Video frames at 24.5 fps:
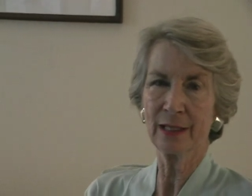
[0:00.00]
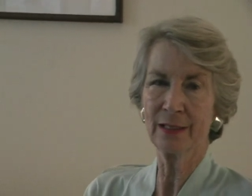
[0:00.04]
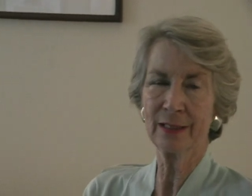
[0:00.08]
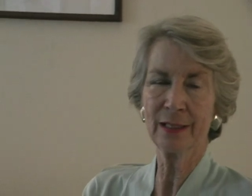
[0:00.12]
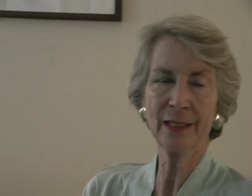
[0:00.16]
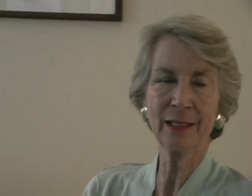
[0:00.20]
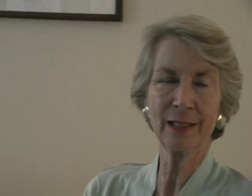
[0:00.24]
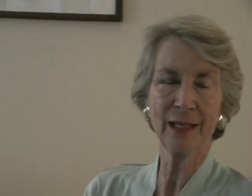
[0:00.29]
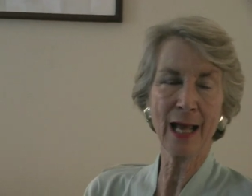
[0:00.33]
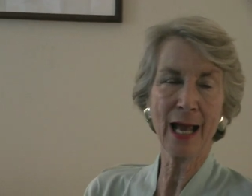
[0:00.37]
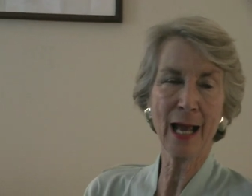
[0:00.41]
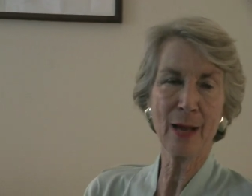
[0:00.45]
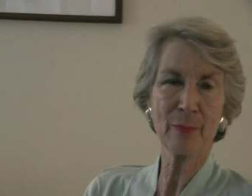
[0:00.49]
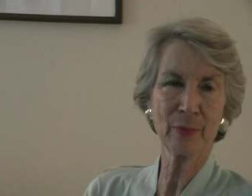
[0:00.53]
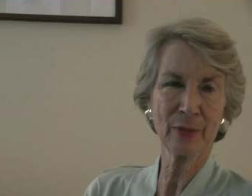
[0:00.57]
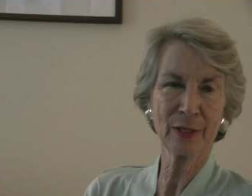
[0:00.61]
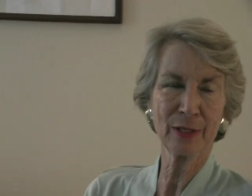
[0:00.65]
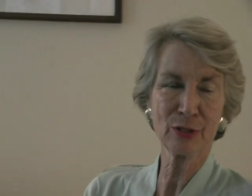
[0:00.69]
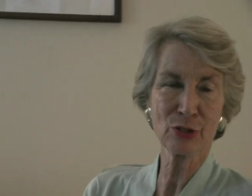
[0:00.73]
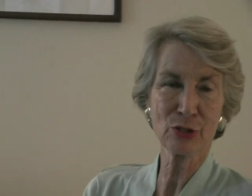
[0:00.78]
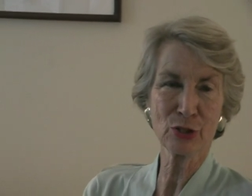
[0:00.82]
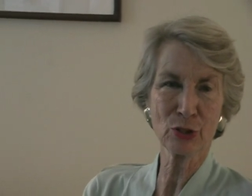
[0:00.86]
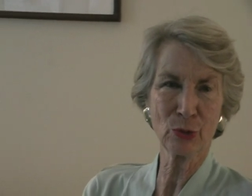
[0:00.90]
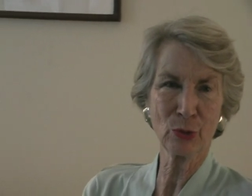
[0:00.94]
didn't happen in
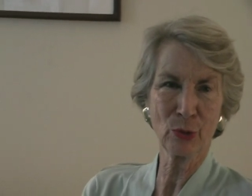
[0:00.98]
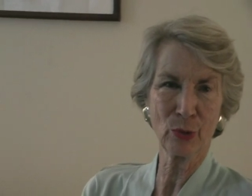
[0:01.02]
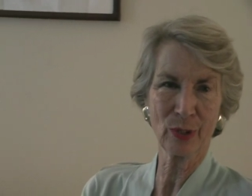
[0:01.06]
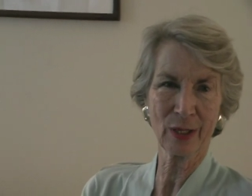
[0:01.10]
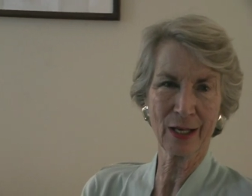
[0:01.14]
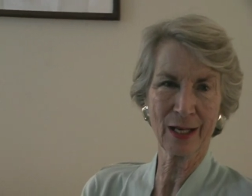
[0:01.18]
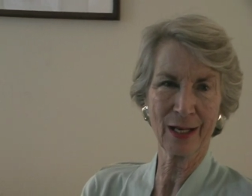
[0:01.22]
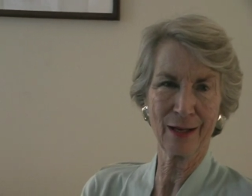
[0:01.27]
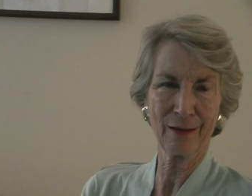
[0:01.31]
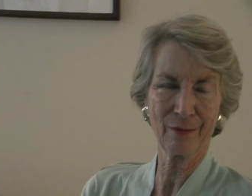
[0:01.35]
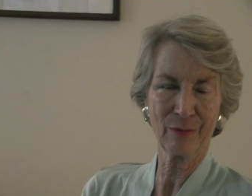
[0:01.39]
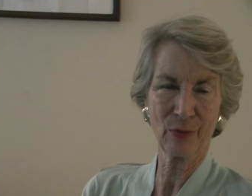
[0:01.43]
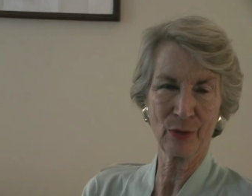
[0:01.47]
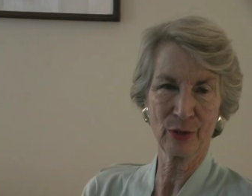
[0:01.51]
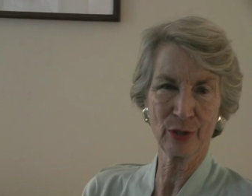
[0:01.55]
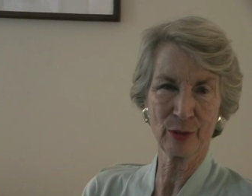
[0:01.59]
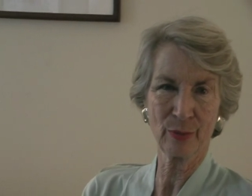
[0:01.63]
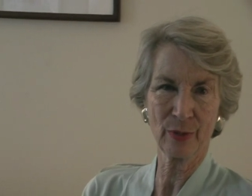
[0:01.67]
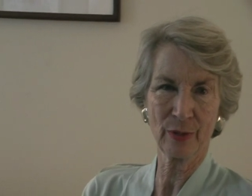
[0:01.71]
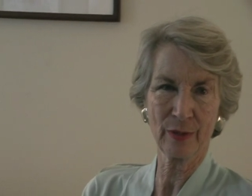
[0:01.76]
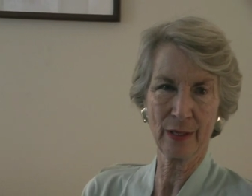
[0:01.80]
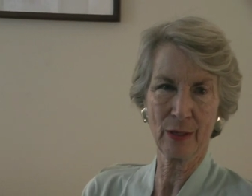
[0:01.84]
Sonora, California, put it that way.